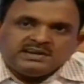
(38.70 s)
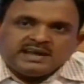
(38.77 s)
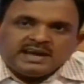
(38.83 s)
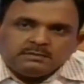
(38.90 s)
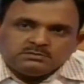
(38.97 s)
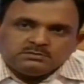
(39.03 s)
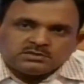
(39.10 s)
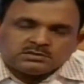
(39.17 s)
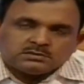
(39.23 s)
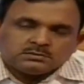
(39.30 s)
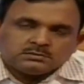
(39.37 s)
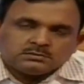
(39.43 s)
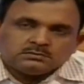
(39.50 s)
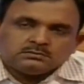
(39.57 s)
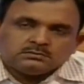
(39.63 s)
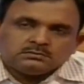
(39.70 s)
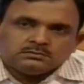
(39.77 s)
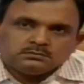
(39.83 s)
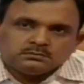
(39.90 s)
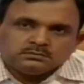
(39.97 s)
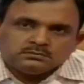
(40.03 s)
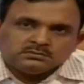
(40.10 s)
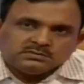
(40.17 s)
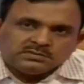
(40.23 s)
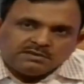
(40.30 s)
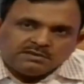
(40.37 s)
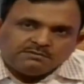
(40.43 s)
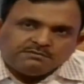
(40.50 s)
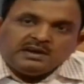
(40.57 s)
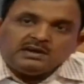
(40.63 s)
Many times
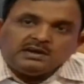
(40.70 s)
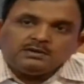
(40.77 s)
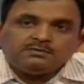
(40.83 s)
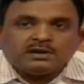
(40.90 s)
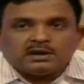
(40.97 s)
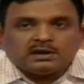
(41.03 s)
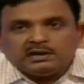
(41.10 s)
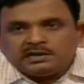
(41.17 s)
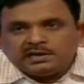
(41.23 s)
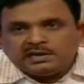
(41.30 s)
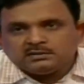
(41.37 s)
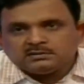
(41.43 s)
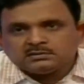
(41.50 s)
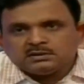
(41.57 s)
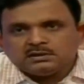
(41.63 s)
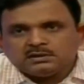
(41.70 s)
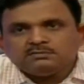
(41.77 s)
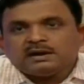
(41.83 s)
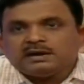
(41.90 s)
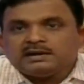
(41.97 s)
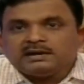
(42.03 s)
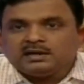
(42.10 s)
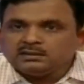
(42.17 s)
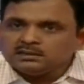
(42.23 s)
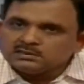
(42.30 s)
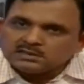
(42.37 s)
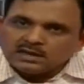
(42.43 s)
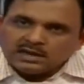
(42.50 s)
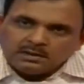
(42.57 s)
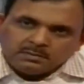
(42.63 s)
they feel difficulties in
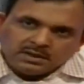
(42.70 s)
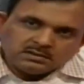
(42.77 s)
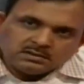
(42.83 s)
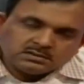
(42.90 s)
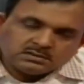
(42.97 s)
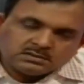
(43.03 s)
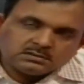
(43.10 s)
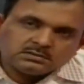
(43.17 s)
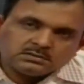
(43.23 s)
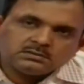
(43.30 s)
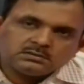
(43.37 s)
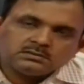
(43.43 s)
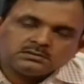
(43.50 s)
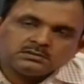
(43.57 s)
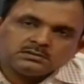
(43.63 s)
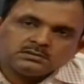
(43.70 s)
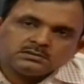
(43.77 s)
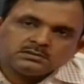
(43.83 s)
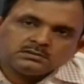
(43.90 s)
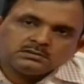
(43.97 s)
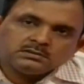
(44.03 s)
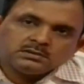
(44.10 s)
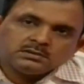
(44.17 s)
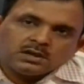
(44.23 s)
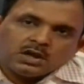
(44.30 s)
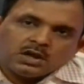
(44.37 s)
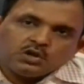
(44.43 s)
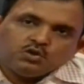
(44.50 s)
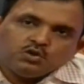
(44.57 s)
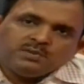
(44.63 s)
finding the assignments.
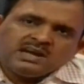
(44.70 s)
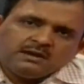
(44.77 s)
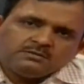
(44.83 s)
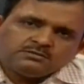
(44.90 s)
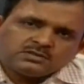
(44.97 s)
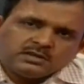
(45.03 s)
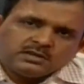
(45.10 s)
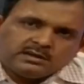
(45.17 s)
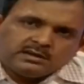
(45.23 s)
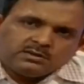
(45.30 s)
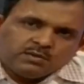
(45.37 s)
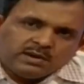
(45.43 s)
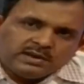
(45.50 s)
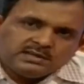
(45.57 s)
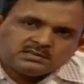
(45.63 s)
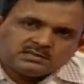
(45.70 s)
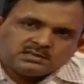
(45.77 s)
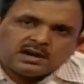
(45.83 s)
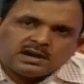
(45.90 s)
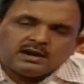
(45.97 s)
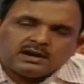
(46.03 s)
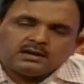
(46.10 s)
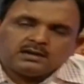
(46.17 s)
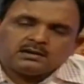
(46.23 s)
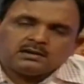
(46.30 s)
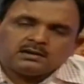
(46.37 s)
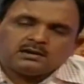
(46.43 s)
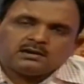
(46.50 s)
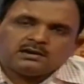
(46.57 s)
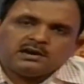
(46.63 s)
You may have certain queries
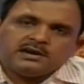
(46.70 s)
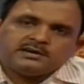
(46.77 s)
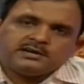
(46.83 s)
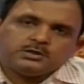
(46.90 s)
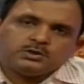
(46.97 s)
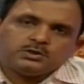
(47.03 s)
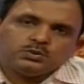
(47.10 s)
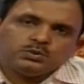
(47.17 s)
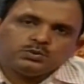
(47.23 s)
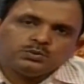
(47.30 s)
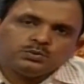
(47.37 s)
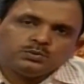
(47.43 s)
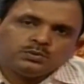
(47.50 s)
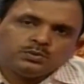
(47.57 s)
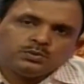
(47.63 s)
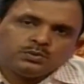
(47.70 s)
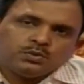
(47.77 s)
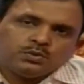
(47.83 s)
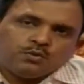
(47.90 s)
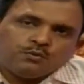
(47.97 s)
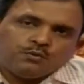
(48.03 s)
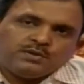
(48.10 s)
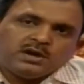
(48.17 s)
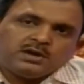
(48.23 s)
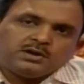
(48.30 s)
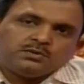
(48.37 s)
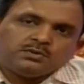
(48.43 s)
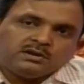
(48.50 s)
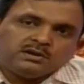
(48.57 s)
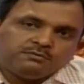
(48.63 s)
related to
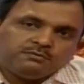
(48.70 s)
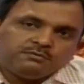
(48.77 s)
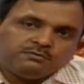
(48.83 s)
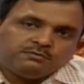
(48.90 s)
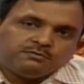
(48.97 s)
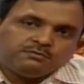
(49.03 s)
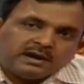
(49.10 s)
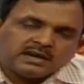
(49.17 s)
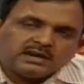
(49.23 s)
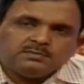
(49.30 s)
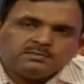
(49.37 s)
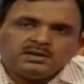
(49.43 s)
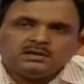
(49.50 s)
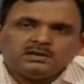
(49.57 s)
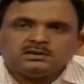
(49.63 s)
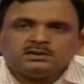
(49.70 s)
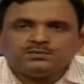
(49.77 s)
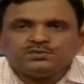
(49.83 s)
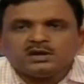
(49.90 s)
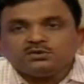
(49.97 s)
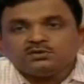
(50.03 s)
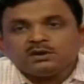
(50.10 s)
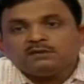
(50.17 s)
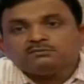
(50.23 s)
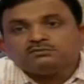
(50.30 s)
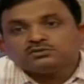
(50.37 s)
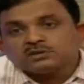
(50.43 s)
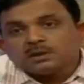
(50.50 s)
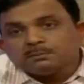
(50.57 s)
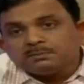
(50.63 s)
where you can find the assignment,
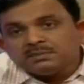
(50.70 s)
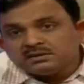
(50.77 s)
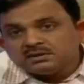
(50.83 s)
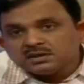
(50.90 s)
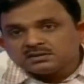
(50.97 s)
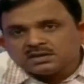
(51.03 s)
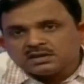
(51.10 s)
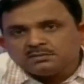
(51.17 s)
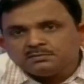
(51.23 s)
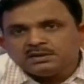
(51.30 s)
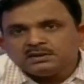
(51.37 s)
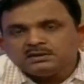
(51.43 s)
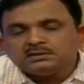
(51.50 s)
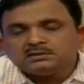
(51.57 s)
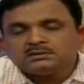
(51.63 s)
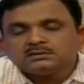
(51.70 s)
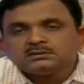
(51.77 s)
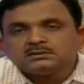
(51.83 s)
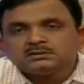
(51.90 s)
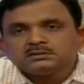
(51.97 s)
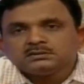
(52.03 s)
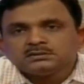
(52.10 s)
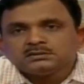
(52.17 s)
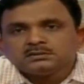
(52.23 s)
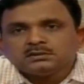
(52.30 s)
where you have to submit the assignment,